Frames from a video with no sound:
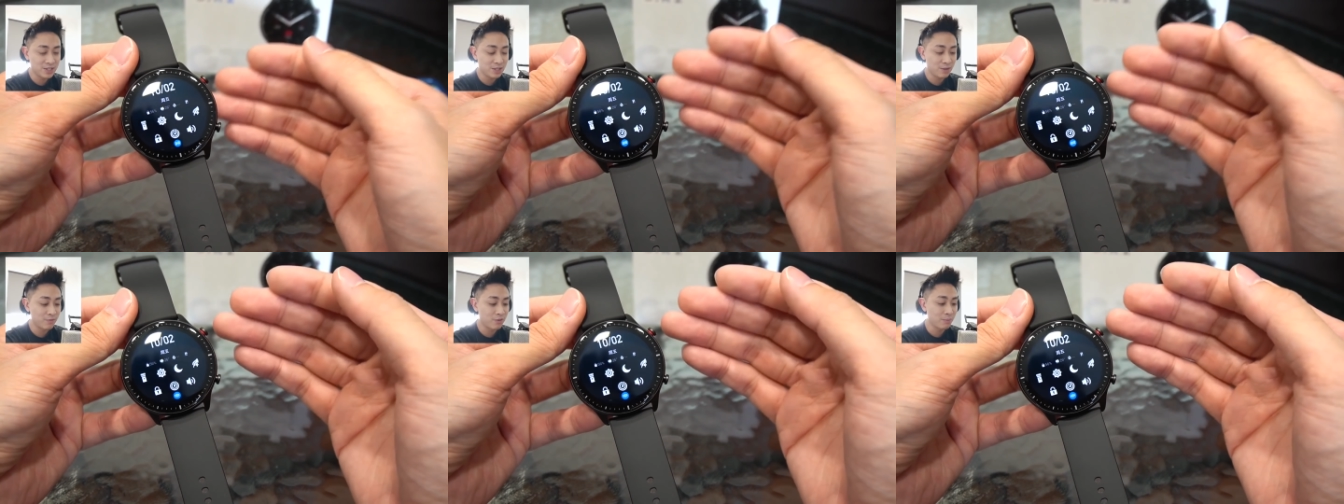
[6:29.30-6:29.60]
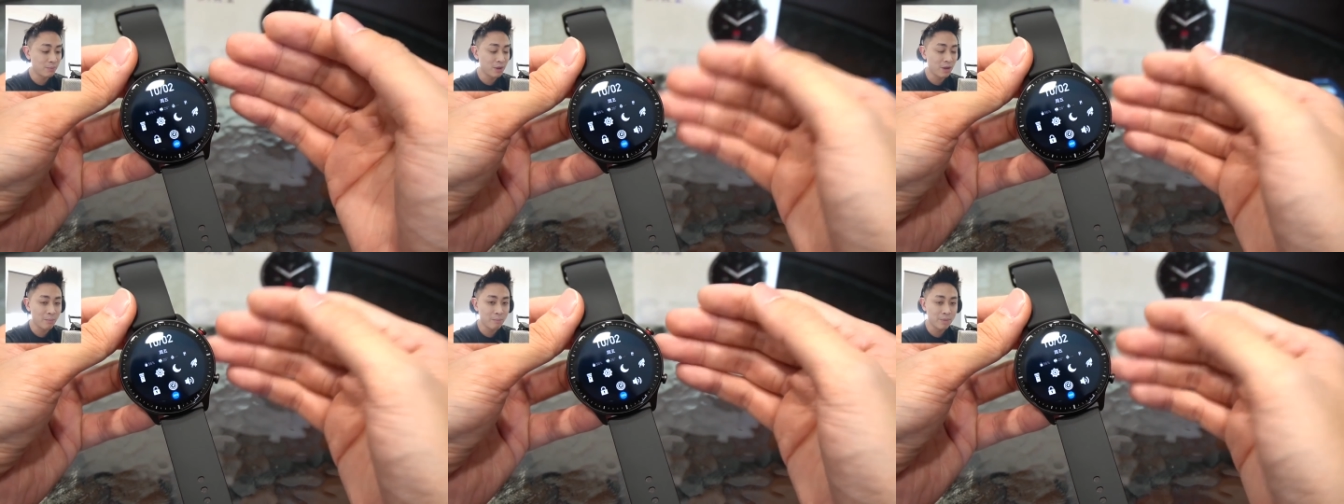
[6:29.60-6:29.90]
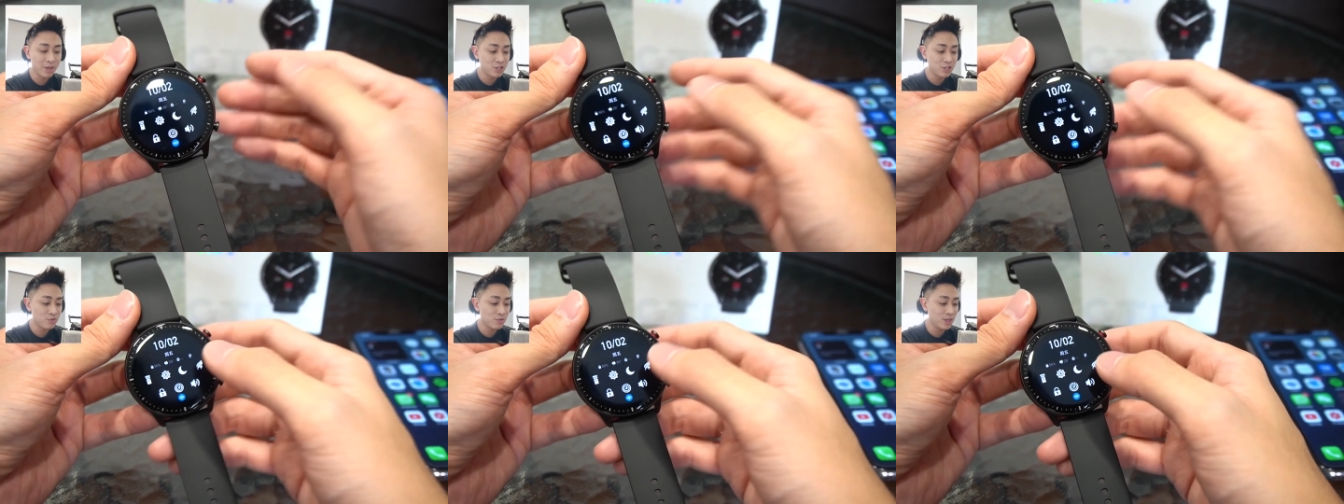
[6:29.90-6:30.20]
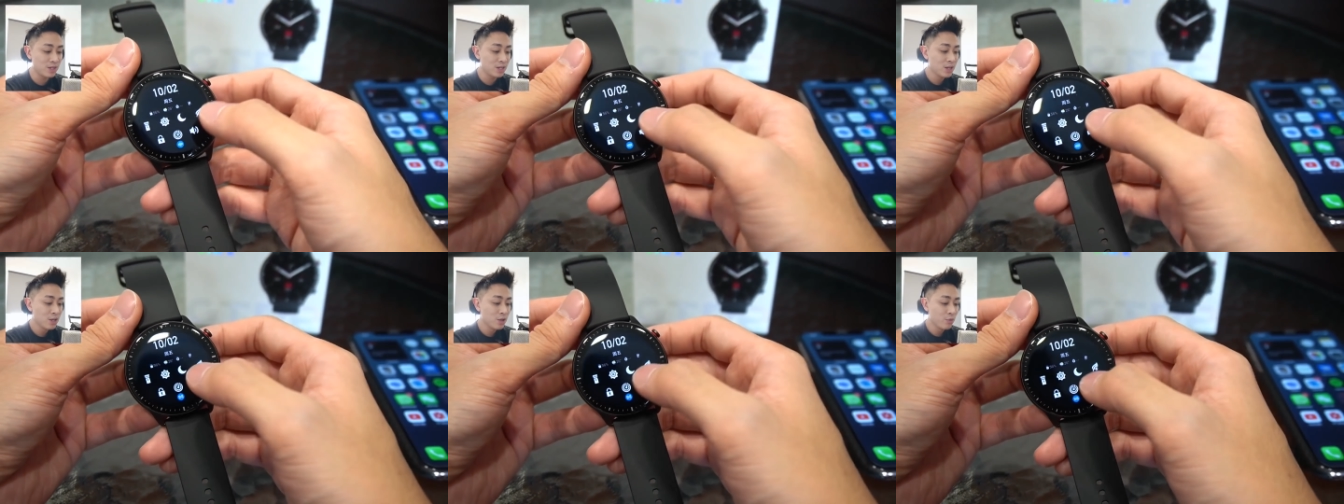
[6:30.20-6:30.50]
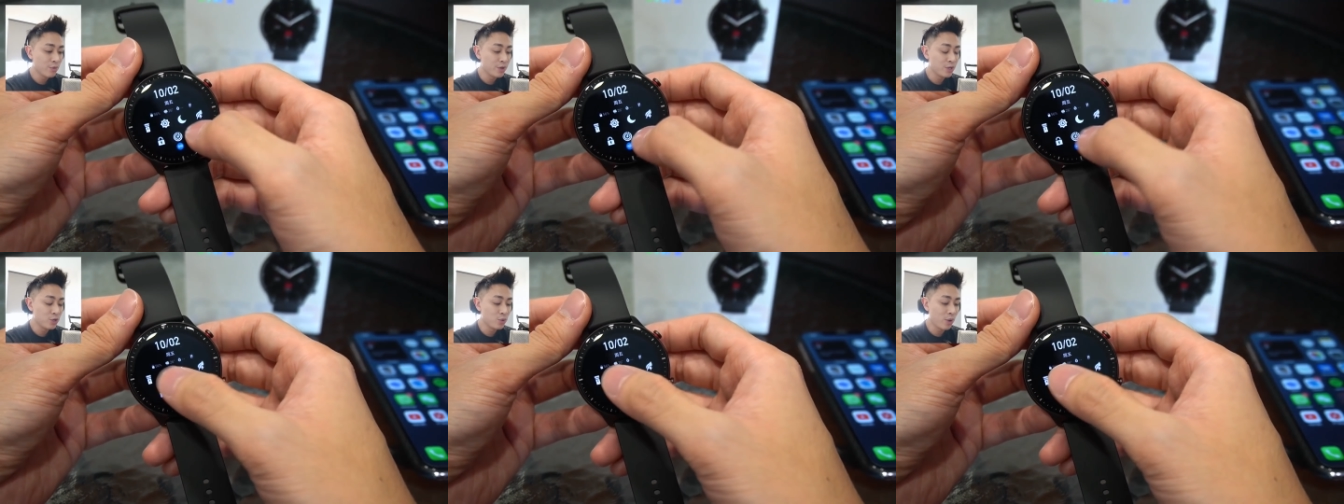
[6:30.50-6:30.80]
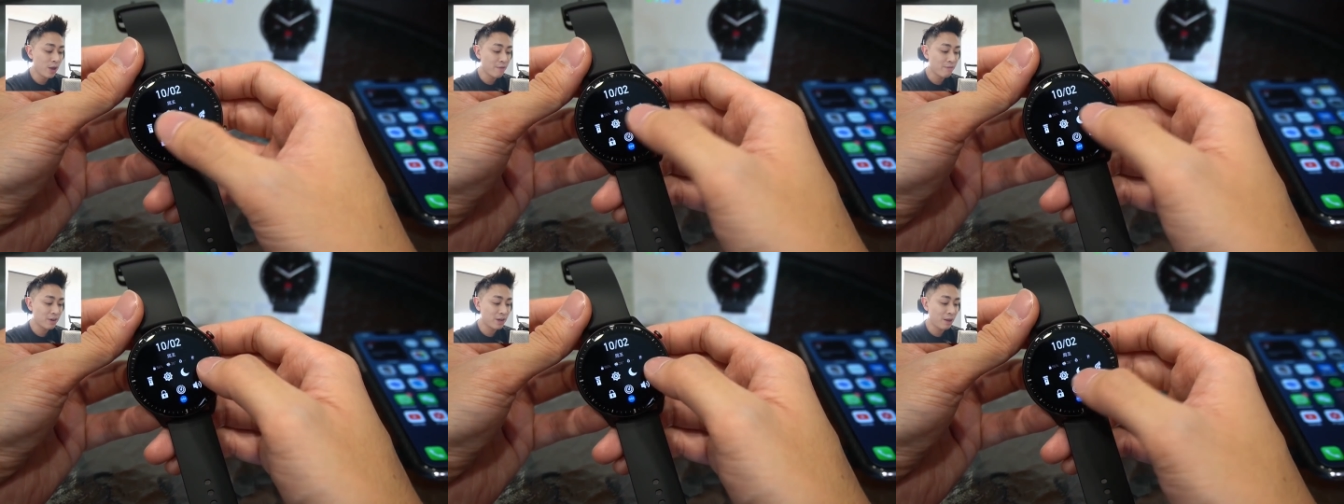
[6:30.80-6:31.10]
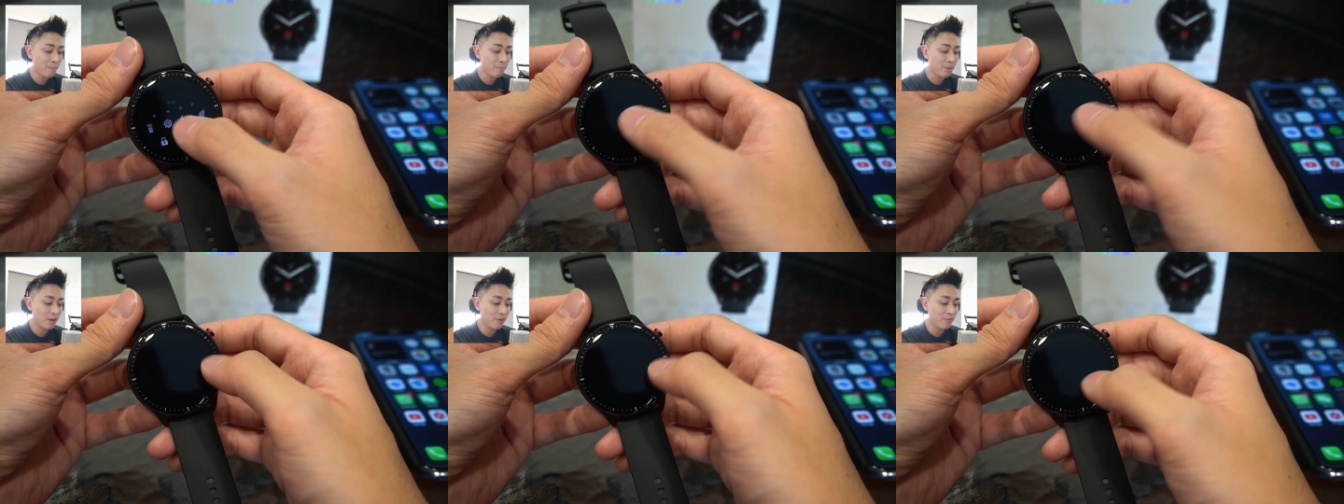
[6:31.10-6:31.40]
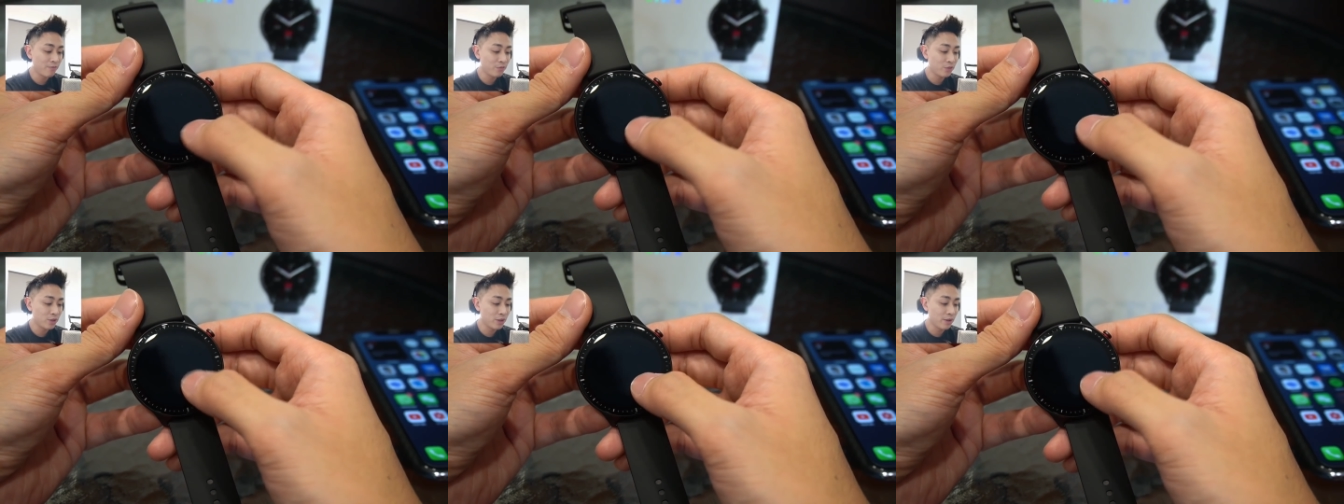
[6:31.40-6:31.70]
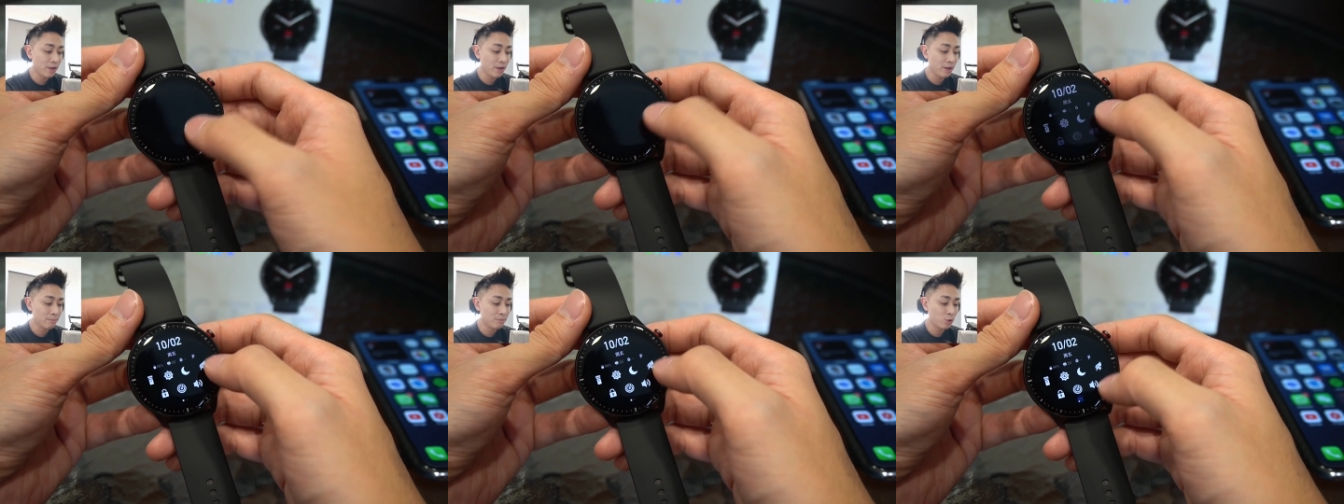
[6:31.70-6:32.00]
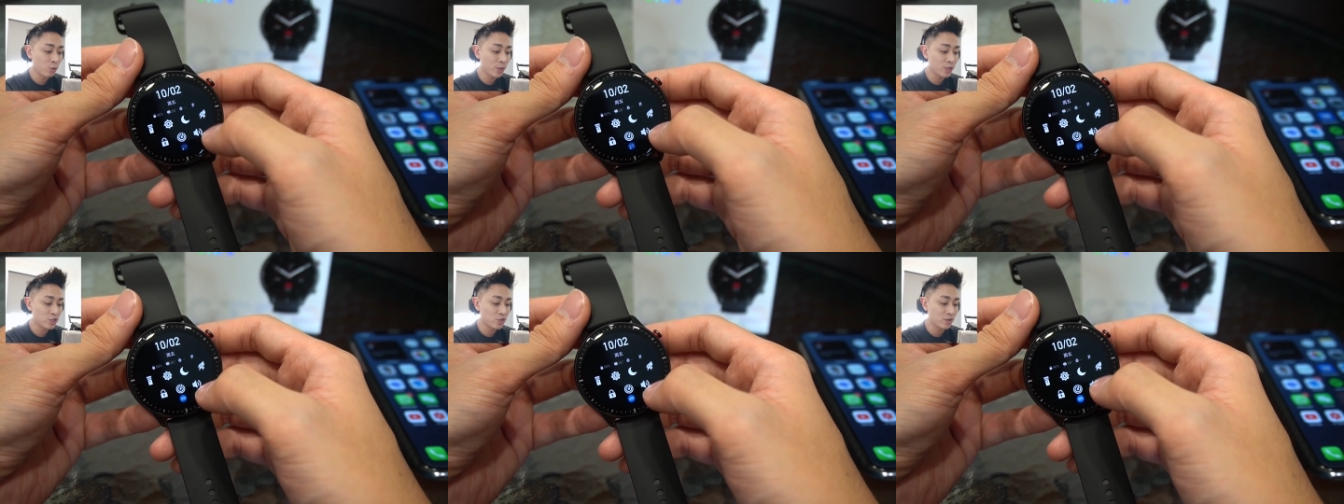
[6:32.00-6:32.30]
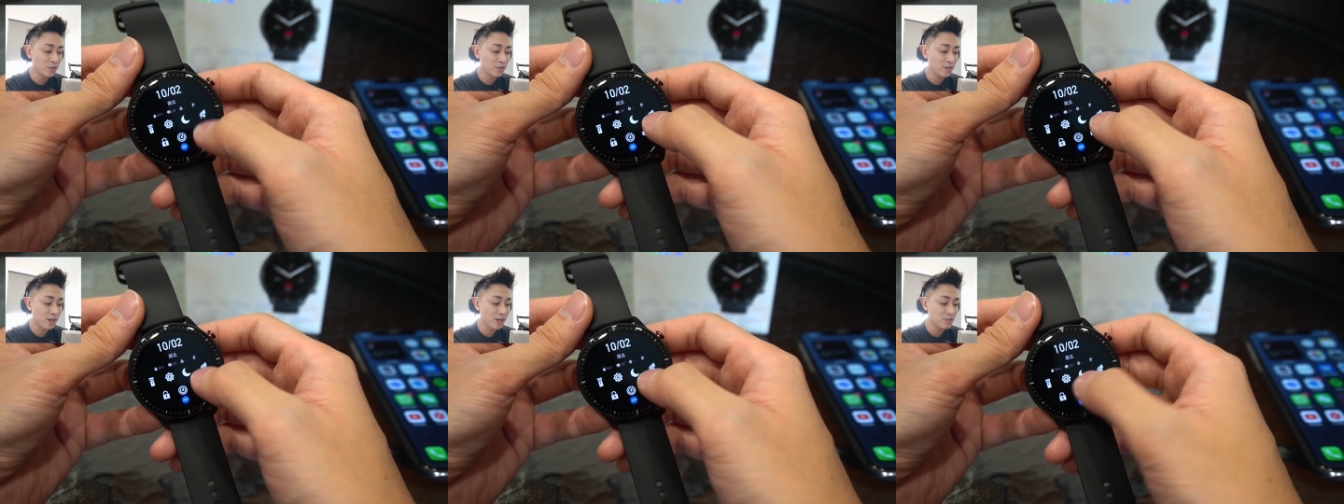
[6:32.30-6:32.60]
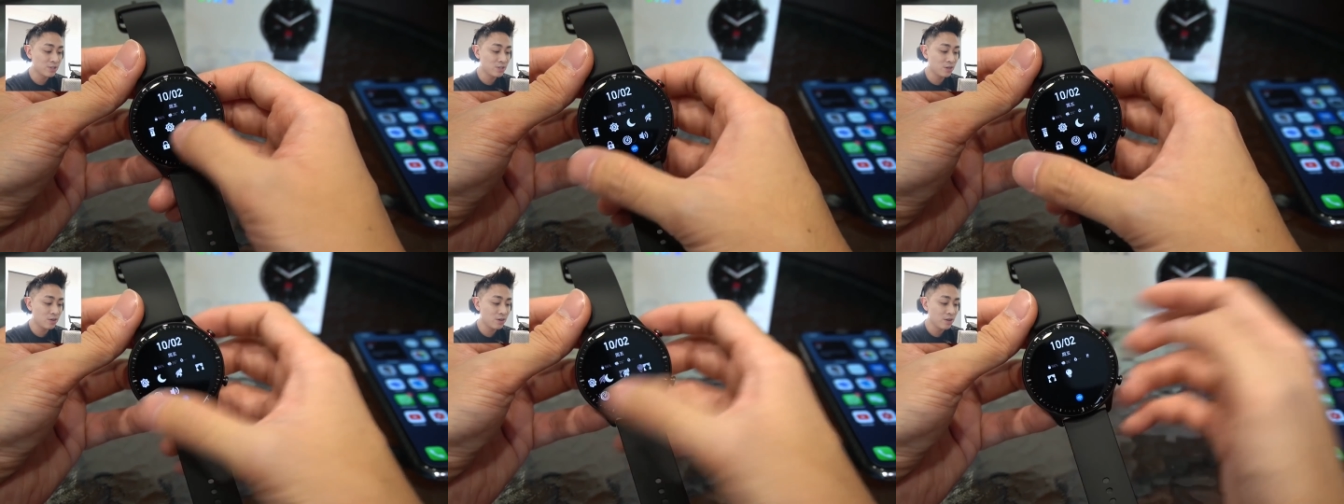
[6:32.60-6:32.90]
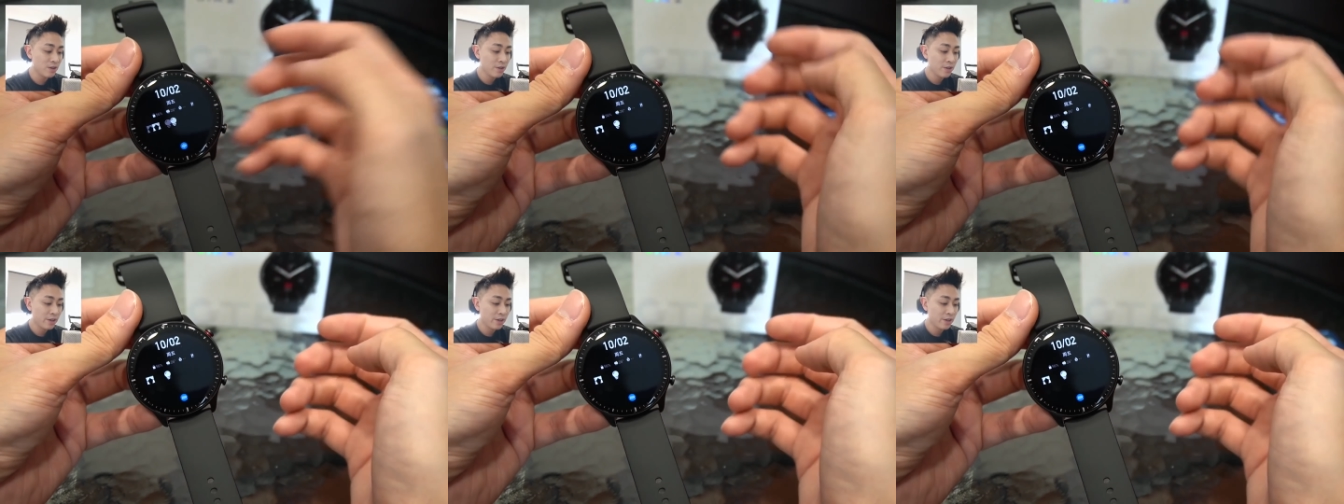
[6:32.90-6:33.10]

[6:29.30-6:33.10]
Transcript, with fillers: from Amazfit. We do have a couple of um, quick shortcuts here,